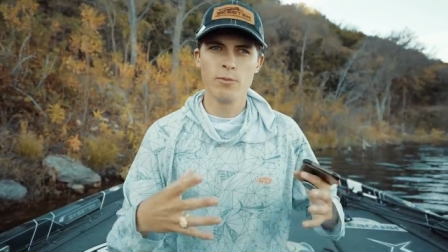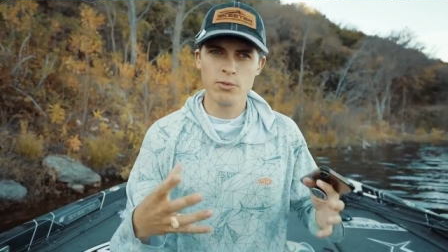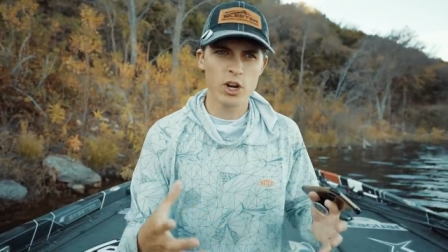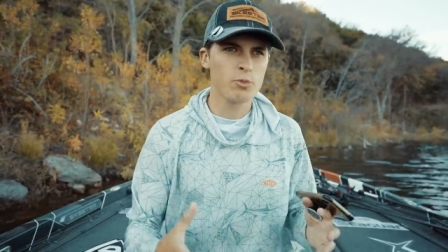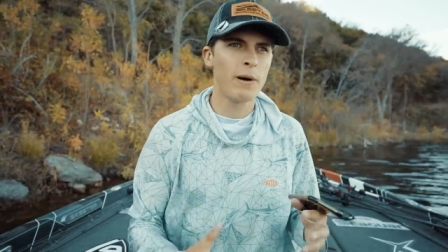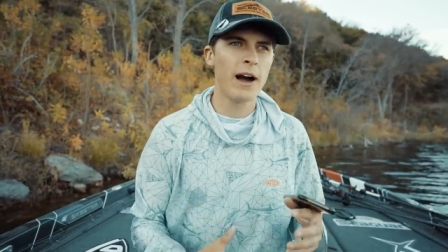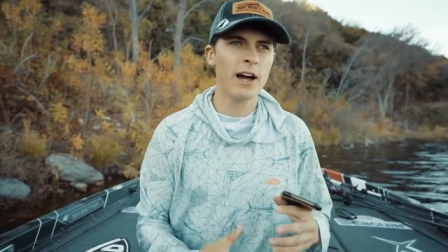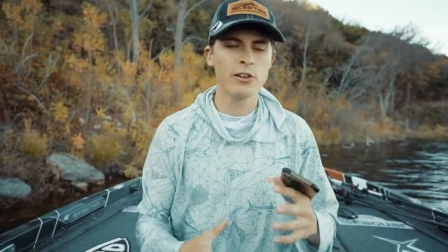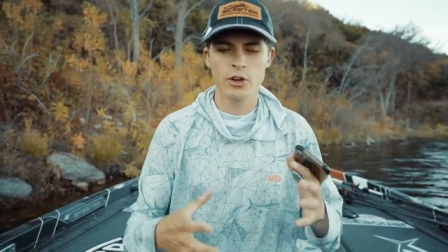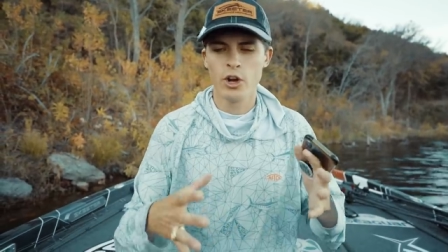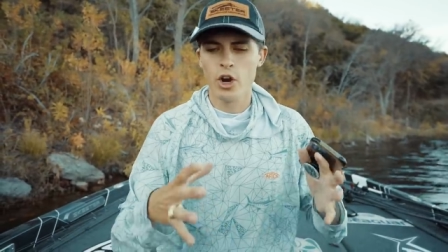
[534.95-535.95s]
brush
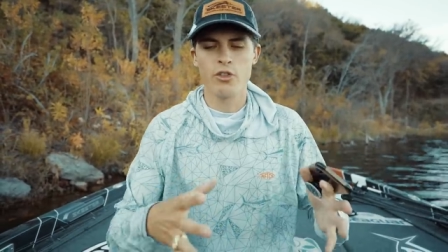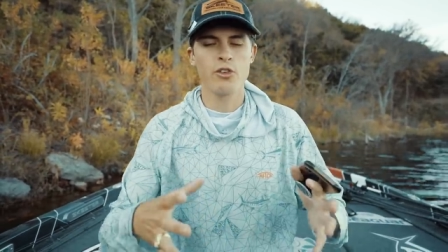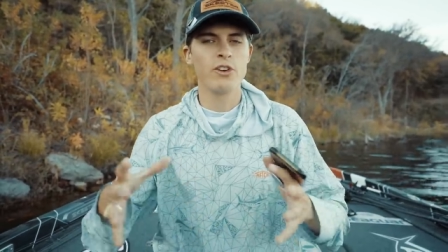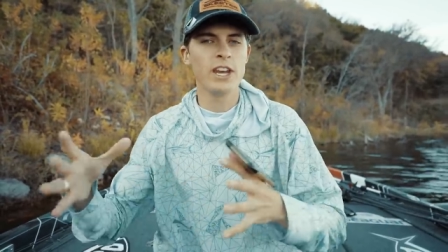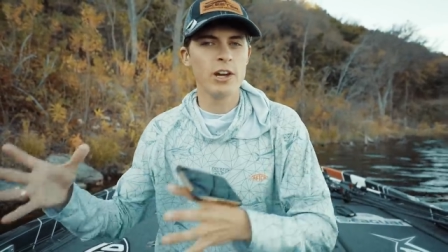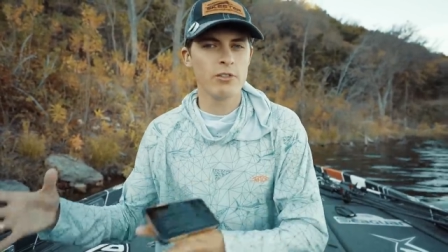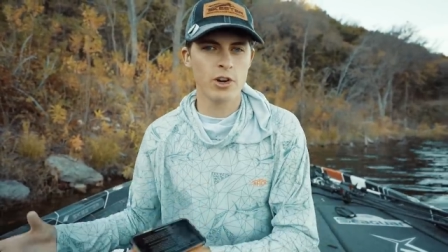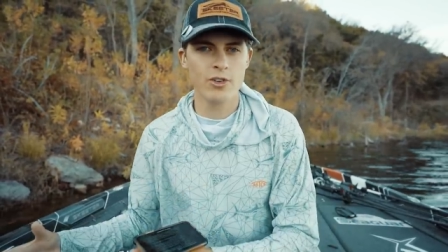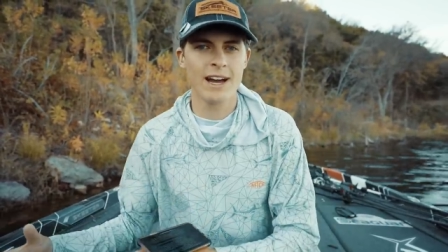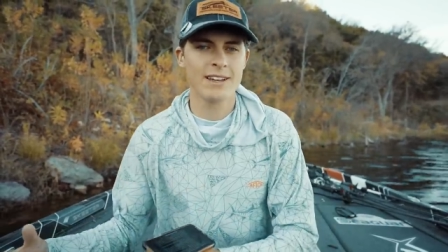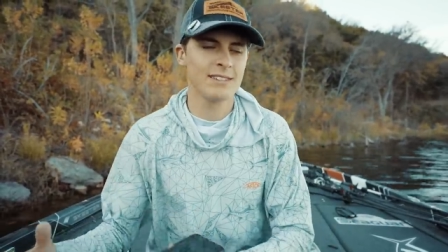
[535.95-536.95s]
pile or, or they're near a
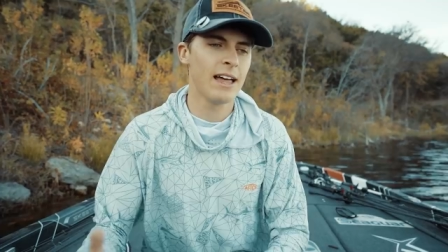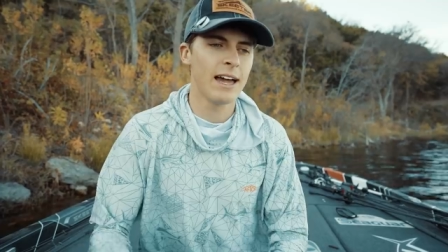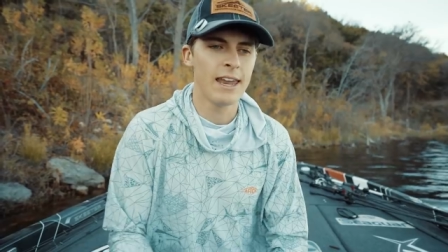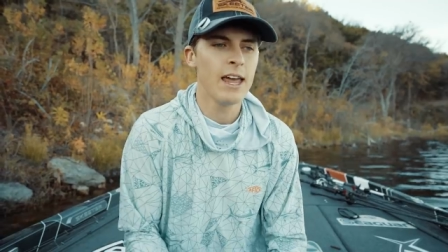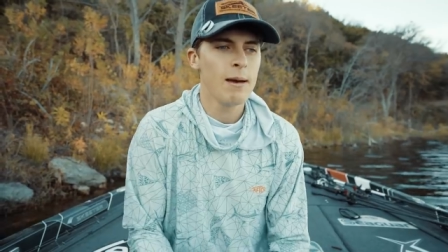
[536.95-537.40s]
grass line.